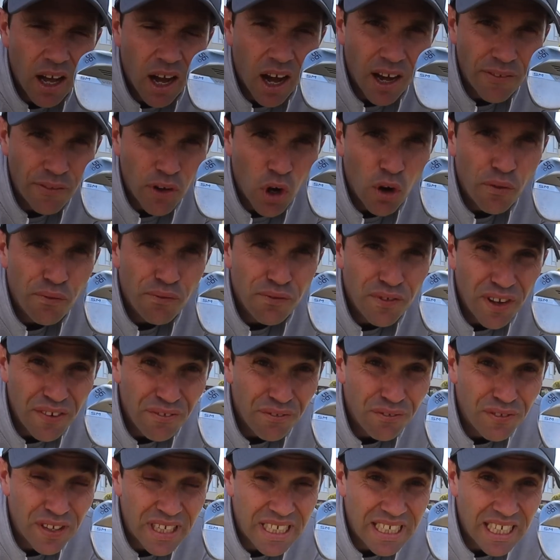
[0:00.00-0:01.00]
I've got
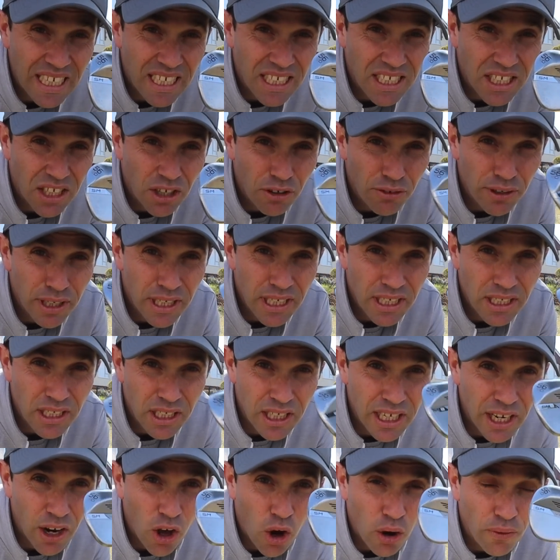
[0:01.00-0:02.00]
56 degrees
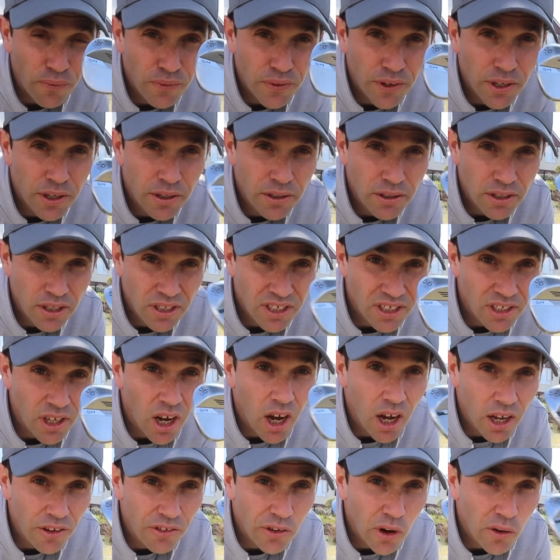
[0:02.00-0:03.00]
in loft to
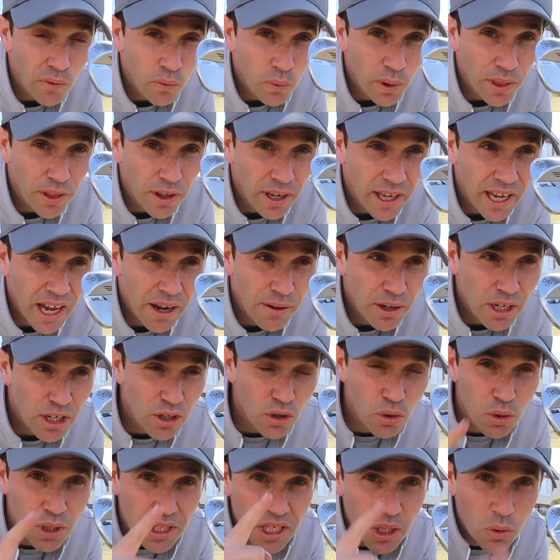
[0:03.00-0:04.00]
start us off with, okay? I'm going to
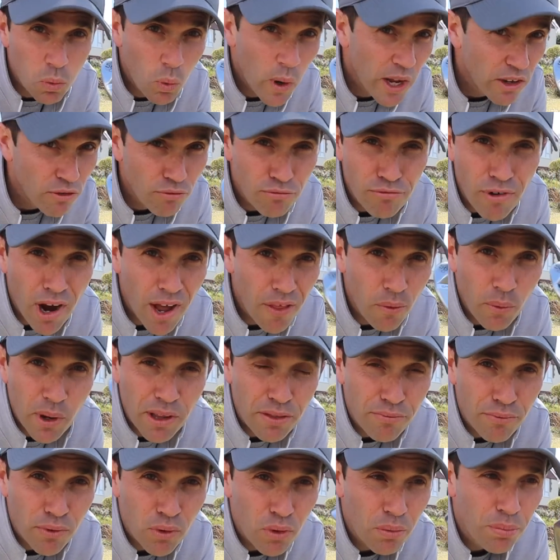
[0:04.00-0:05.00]
use this wedge right the way
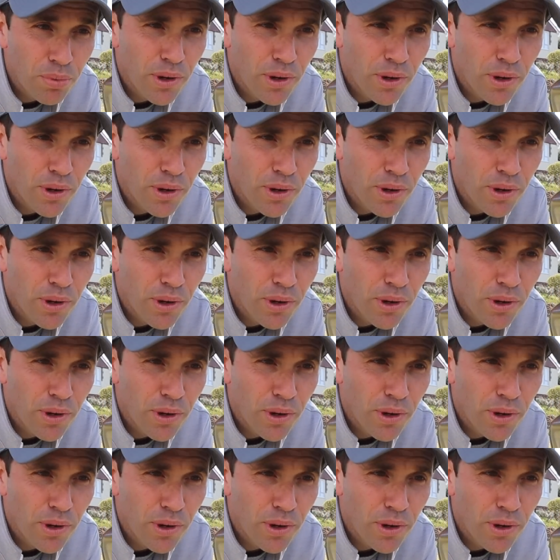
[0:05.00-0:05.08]
through the